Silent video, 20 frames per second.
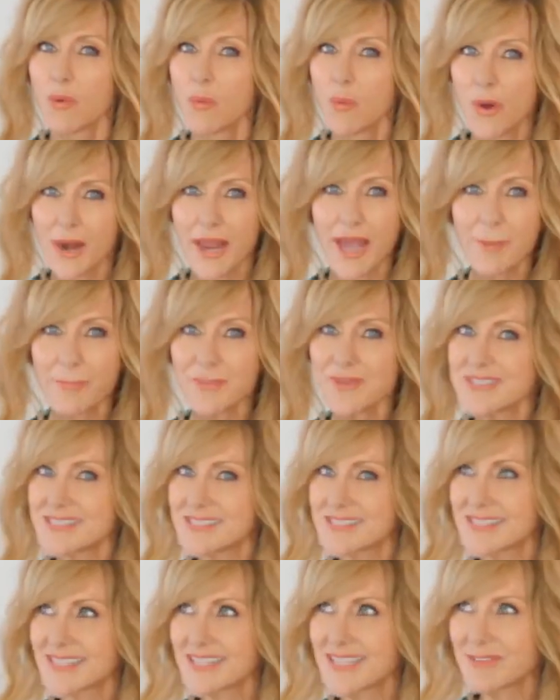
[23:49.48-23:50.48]
What
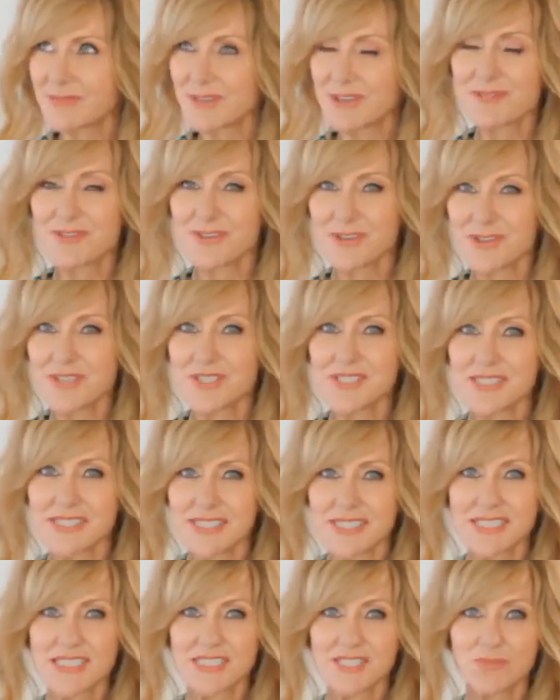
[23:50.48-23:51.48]
happens in reverse
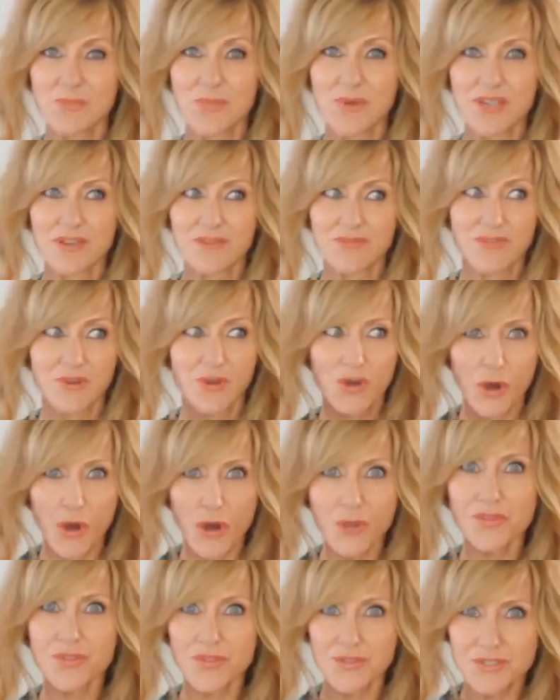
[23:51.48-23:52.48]
is we've
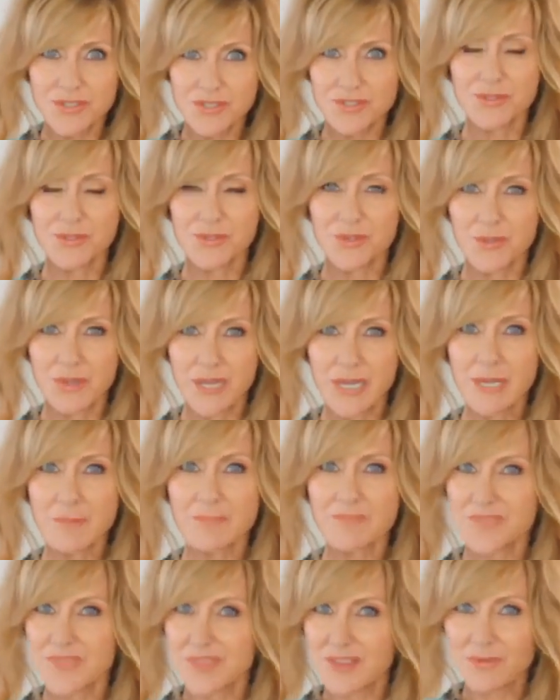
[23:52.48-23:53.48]
got the
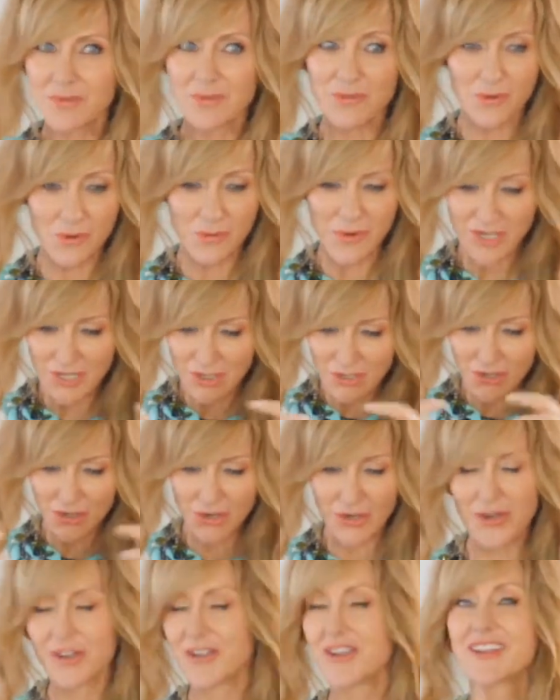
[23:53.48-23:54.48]
story, we've already
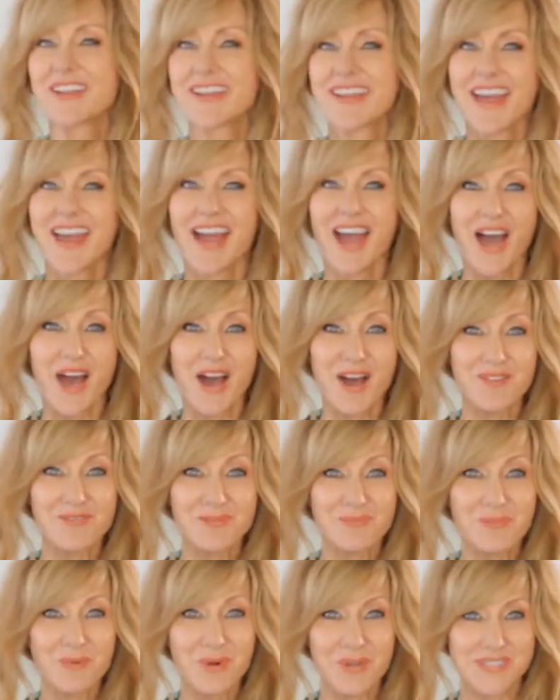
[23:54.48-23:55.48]
got it, of
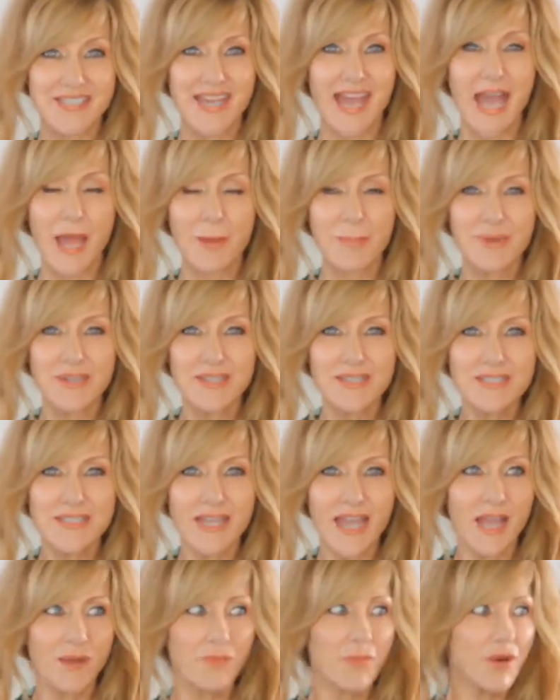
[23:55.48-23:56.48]
what's happened,
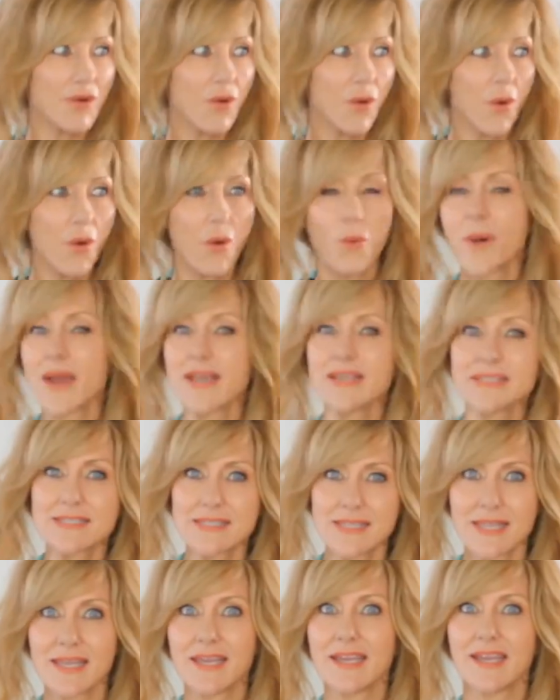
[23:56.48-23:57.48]
and we're always
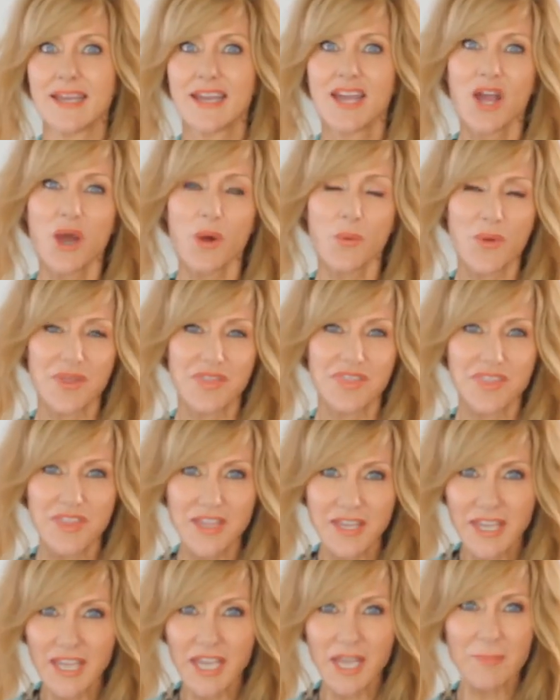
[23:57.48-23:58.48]
there. We're
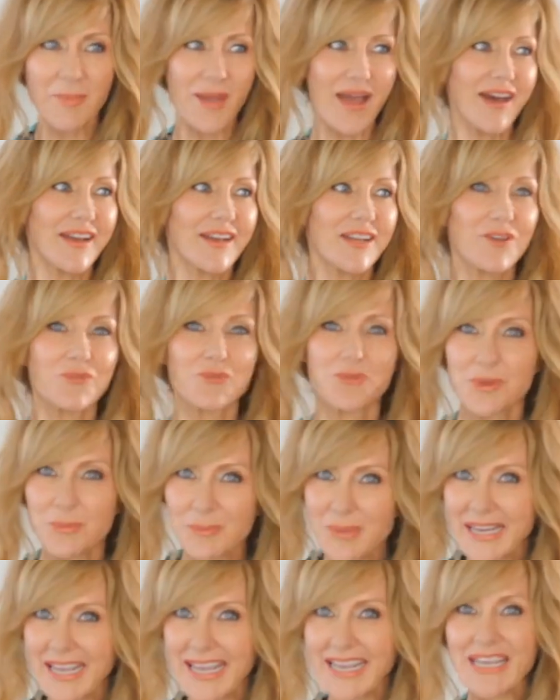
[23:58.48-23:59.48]
thinking about it,
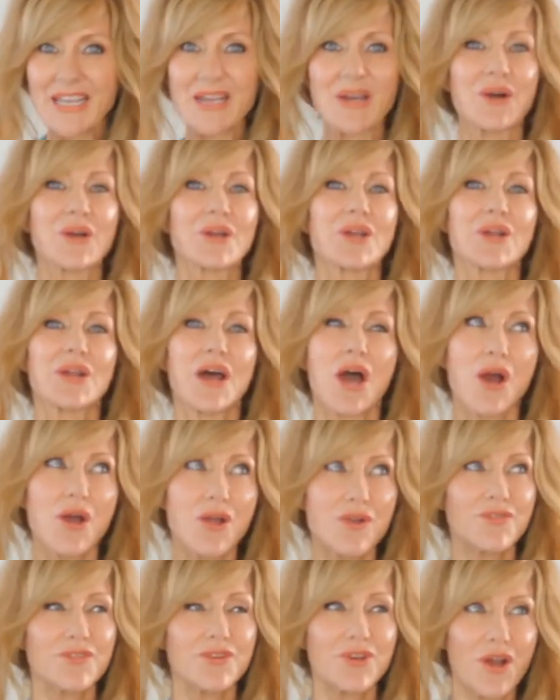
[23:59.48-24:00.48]
ruminating on it
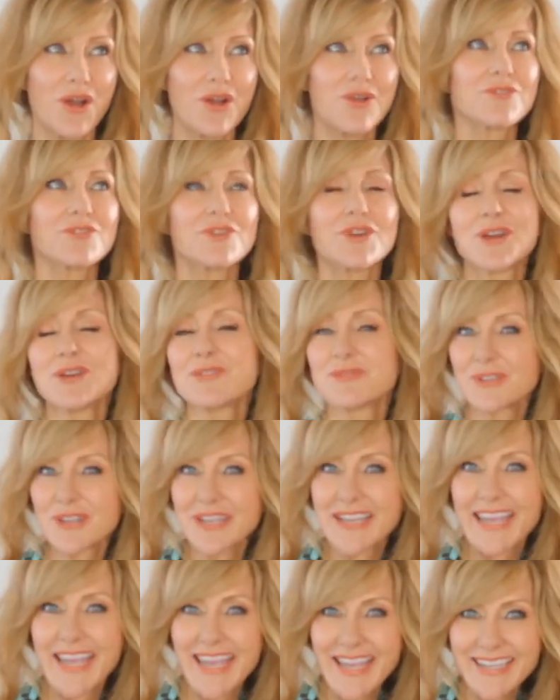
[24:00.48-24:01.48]
over and over and over
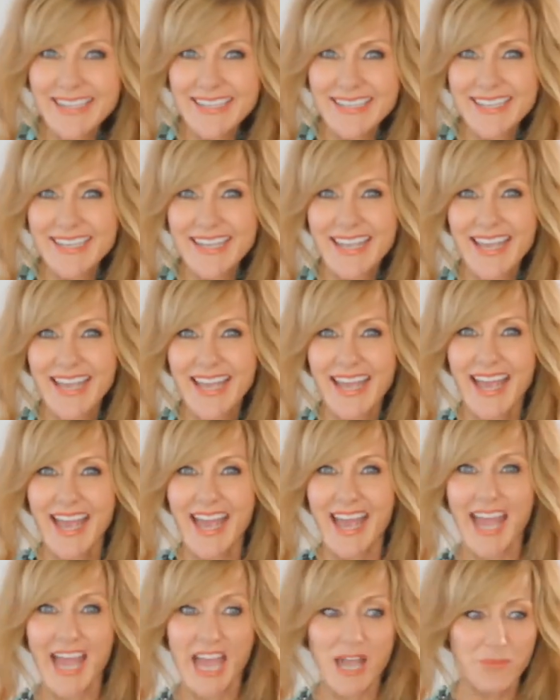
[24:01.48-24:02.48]
again,
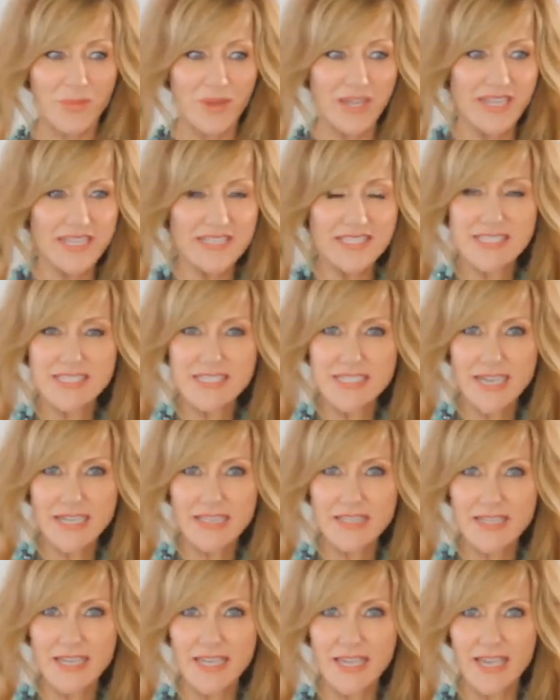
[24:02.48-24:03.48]
and we get
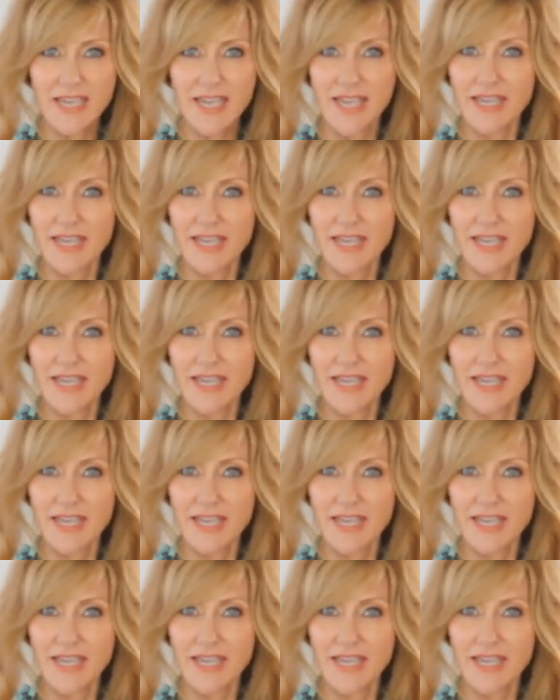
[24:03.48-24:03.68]
stuck there,